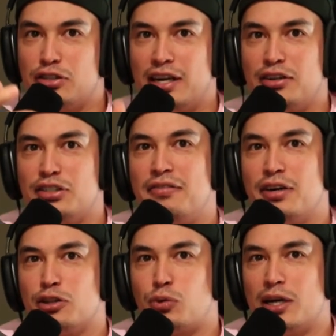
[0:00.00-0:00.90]
even a
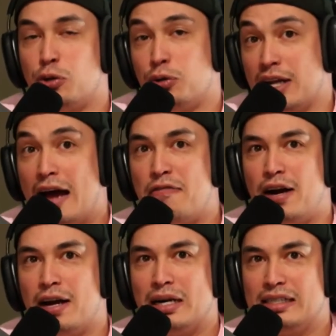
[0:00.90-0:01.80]
threshold, and I find
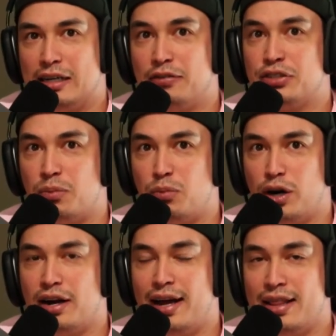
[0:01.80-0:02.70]
myself somewhere
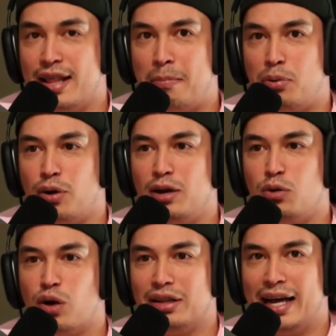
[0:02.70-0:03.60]
in that point
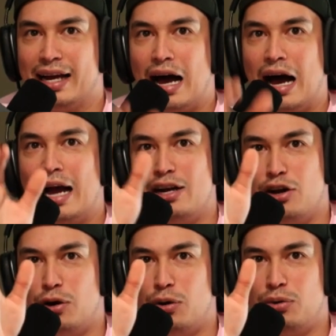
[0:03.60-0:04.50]
where like I
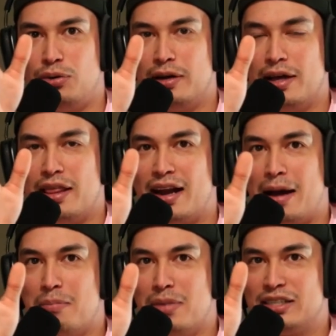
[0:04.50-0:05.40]
know that I
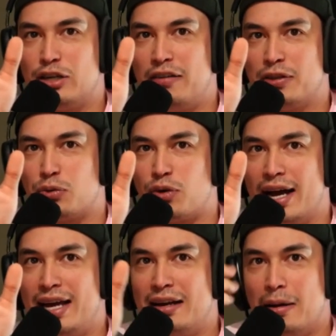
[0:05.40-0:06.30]
missed off the
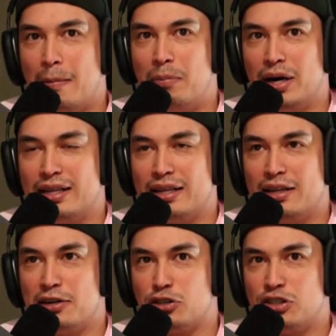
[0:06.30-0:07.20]
right, but
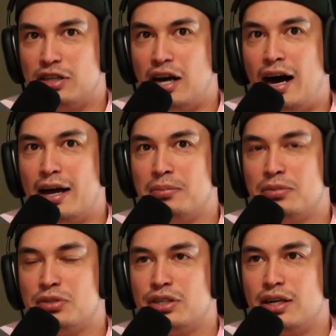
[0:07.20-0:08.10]
there's
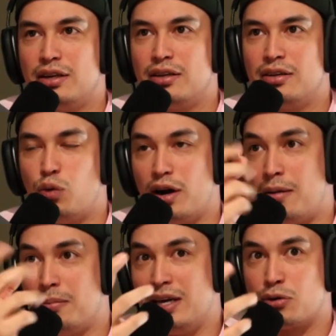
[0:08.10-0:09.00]
times when
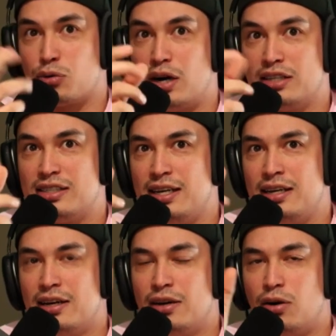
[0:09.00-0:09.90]
I'm either rusty
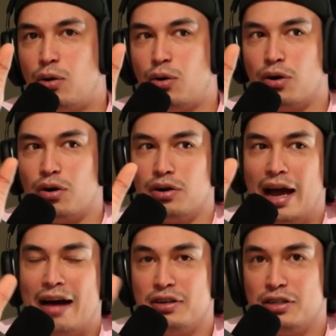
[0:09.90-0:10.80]
or
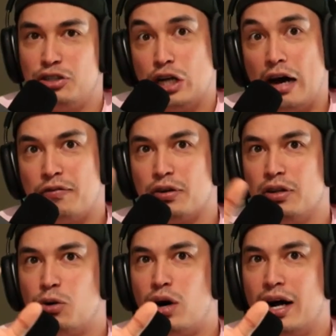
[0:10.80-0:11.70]
haven't shot for a
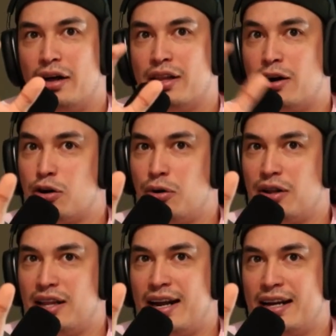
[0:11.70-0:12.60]
little while that I'll go to
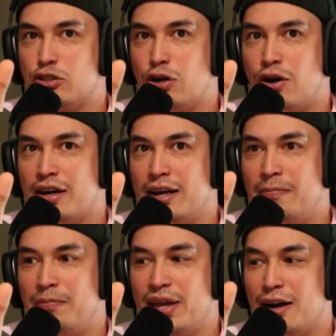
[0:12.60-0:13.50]
the next target
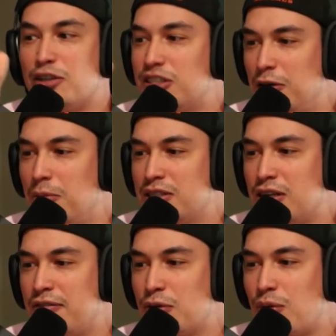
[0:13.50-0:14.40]
and I'll still miss
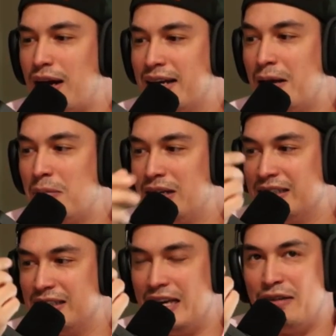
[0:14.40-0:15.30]
off the right again,
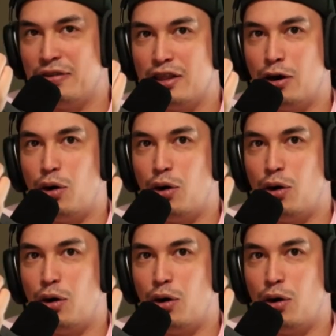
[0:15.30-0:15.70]
because even though I